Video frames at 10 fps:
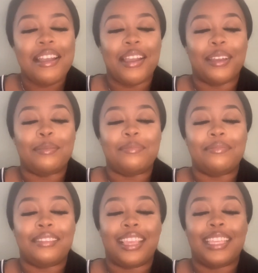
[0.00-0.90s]

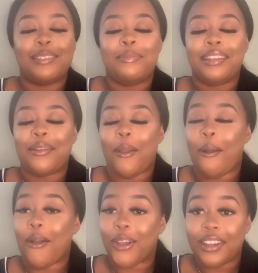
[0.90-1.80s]
It's been
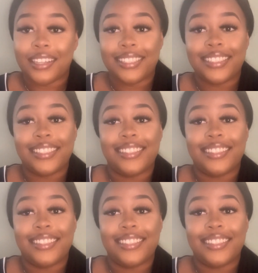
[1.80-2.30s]
hard,